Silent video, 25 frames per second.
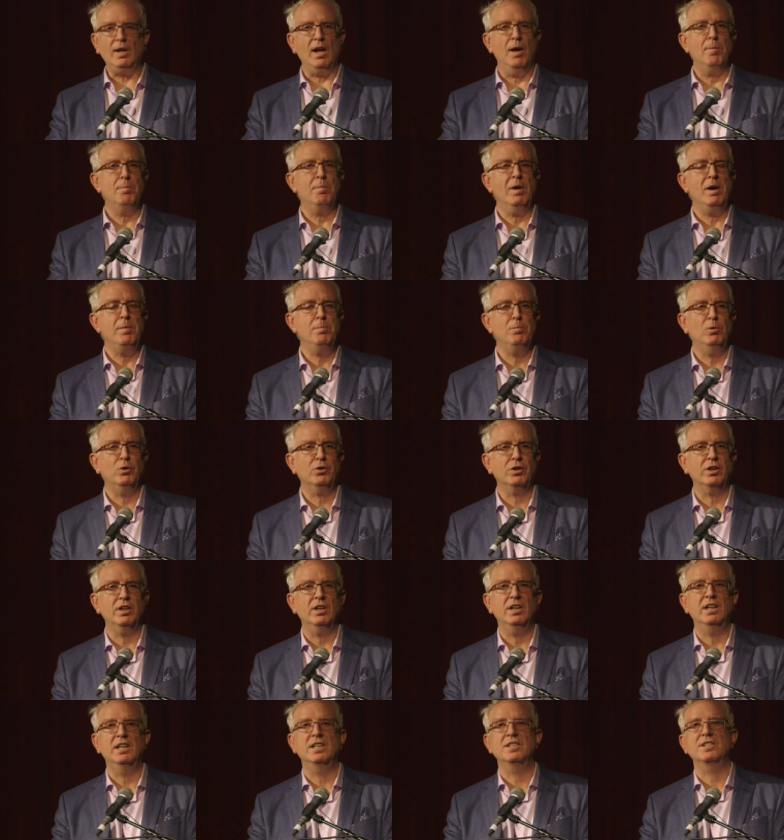And my
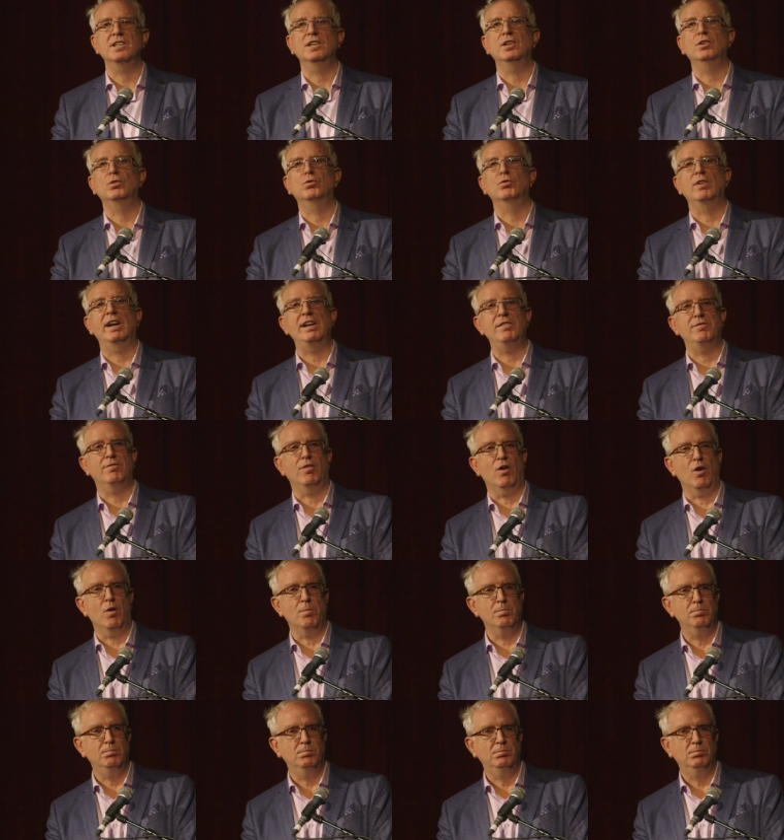mother is in great
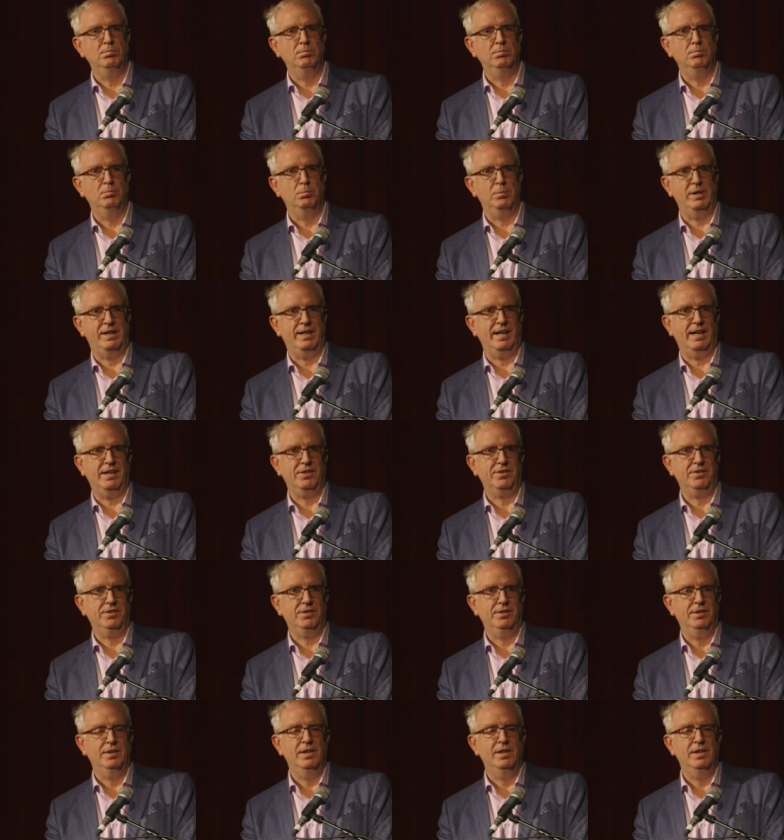form with that.